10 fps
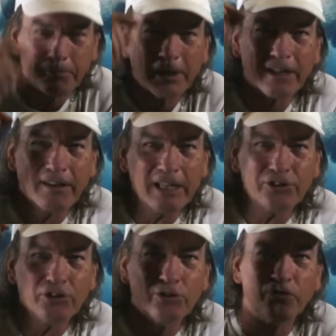my
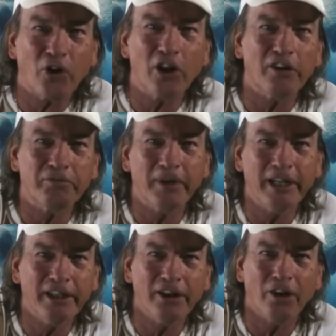glasses fall off my
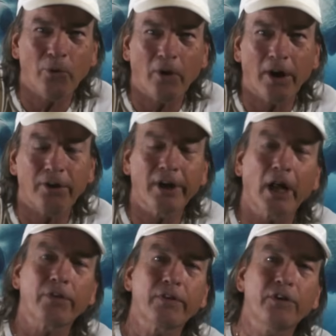head into the water.
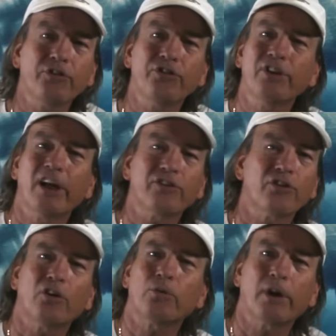Now this is not
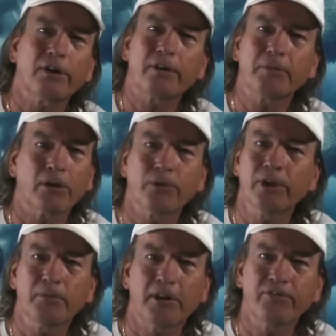salt water. I'm not
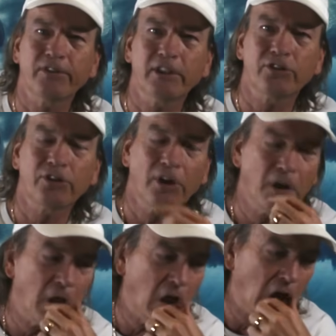worried about fish.
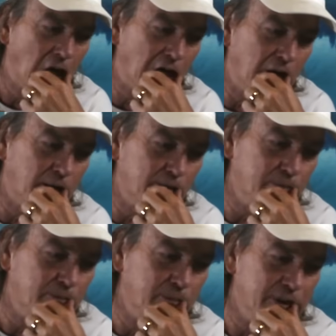
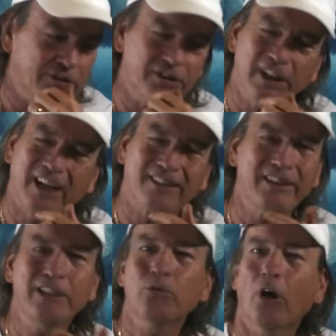It's not
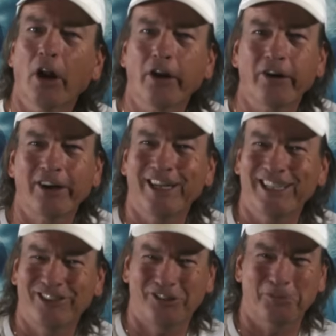clean water.
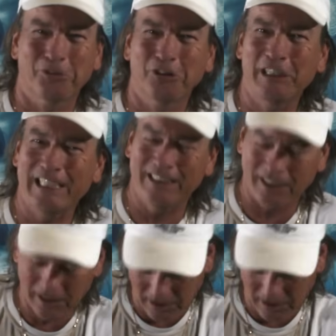It's a marina,